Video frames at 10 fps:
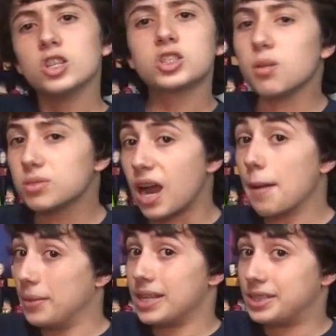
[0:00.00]

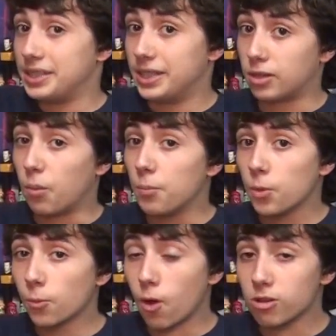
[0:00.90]
sometime this year,
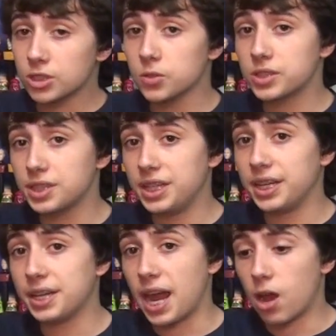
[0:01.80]
we're also
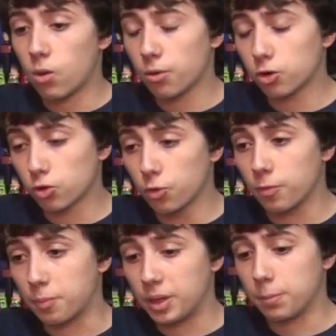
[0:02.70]
seeing now a group
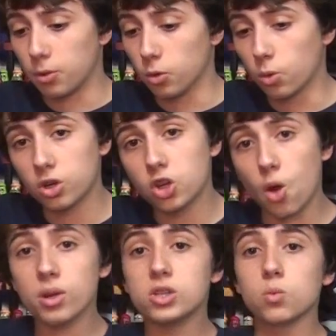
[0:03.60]
of people who are
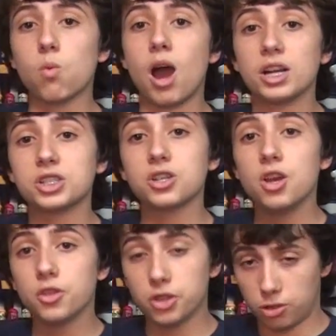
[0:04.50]
going to watch
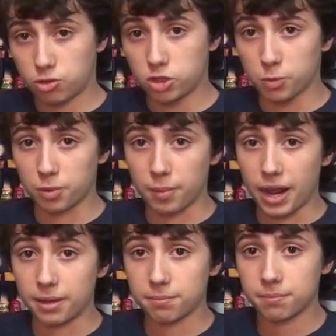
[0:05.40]
the new
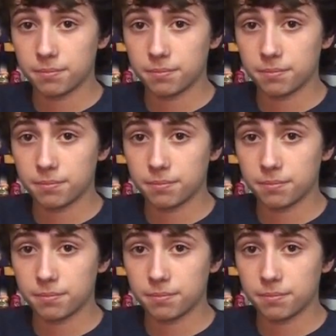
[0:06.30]
Superman.